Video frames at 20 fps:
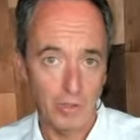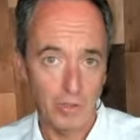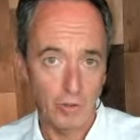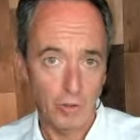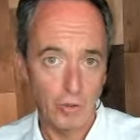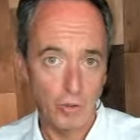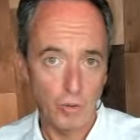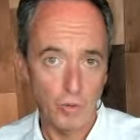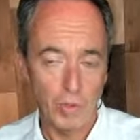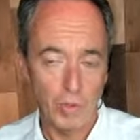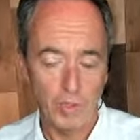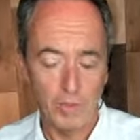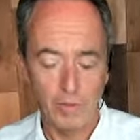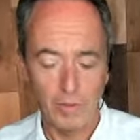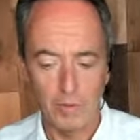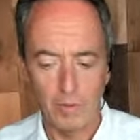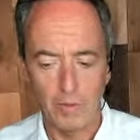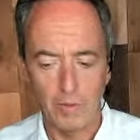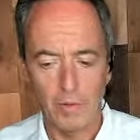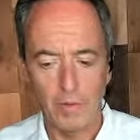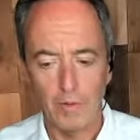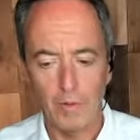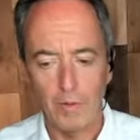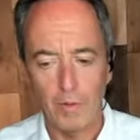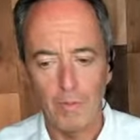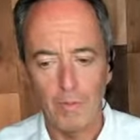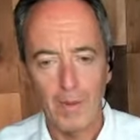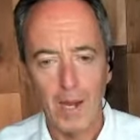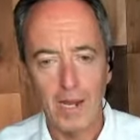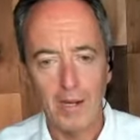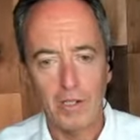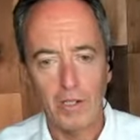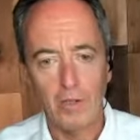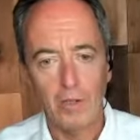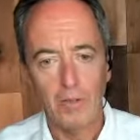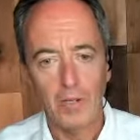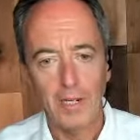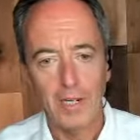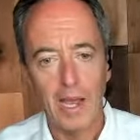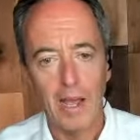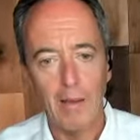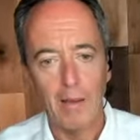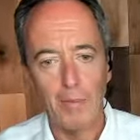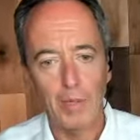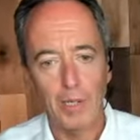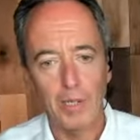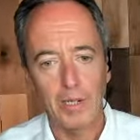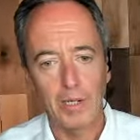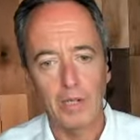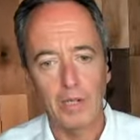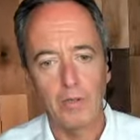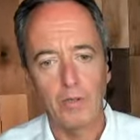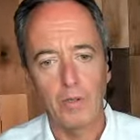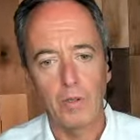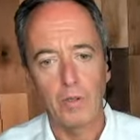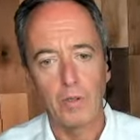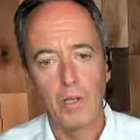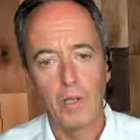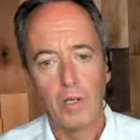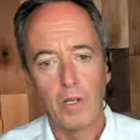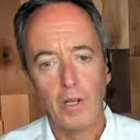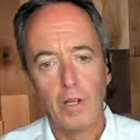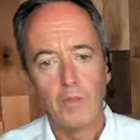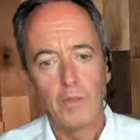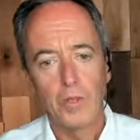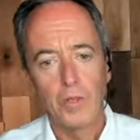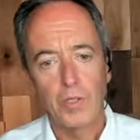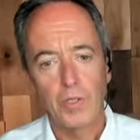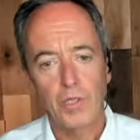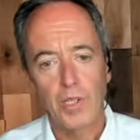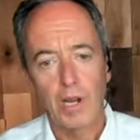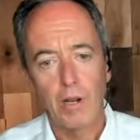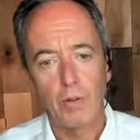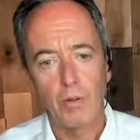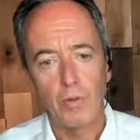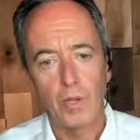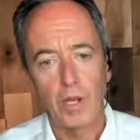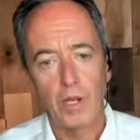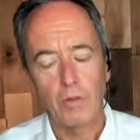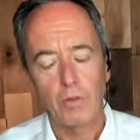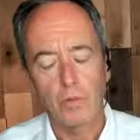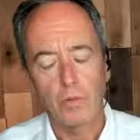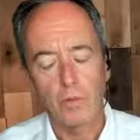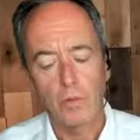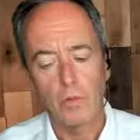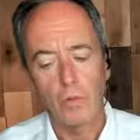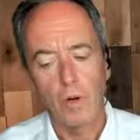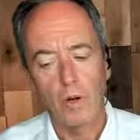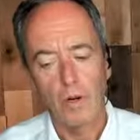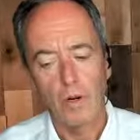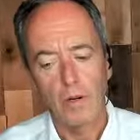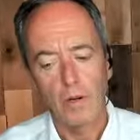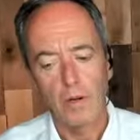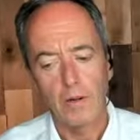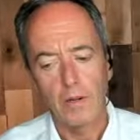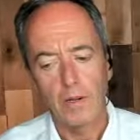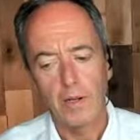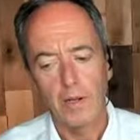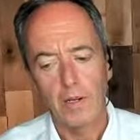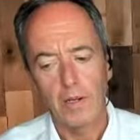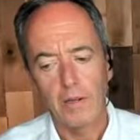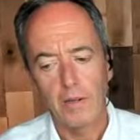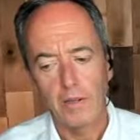and you in the body you're inhabiting, and the sound that you are,